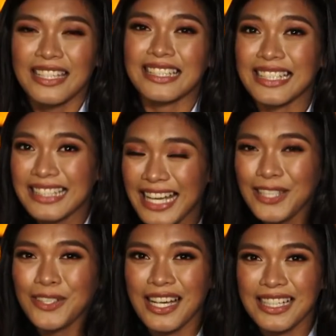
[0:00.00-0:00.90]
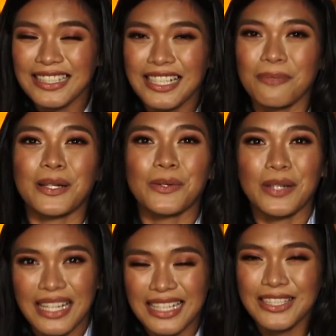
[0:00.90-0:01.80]
natatalo lang kapag
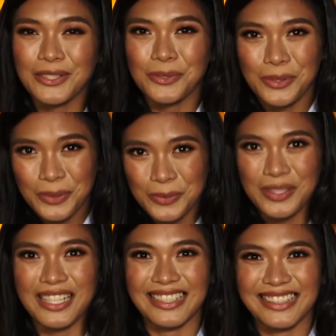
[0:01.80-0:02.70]
walang natututunan.